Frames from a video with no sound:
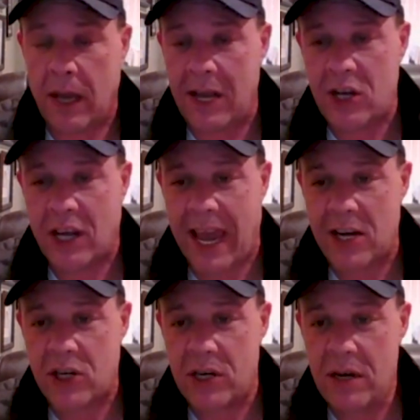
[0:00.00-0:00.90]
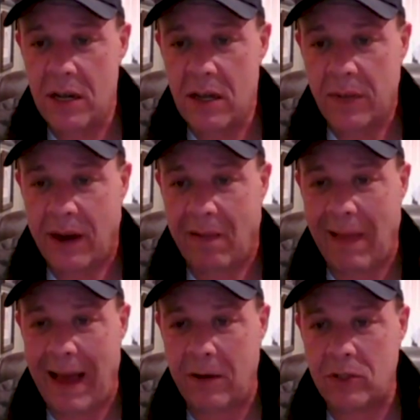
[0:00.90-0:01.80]
education that
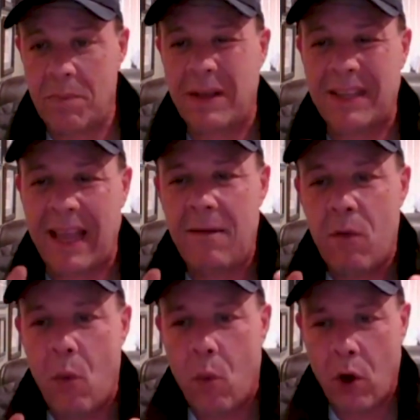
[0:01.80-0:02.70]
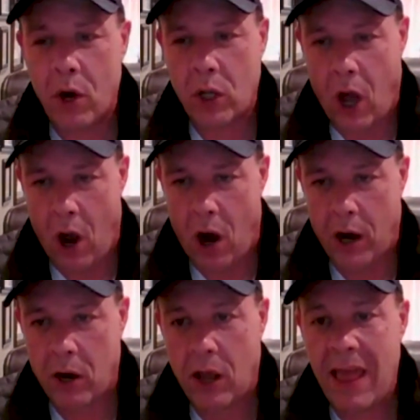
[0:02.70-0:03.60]
allows them, but they worked
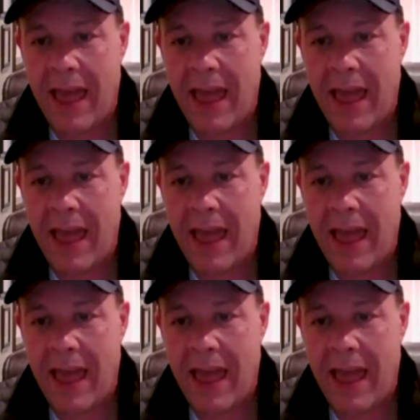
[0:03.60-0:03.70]
hard,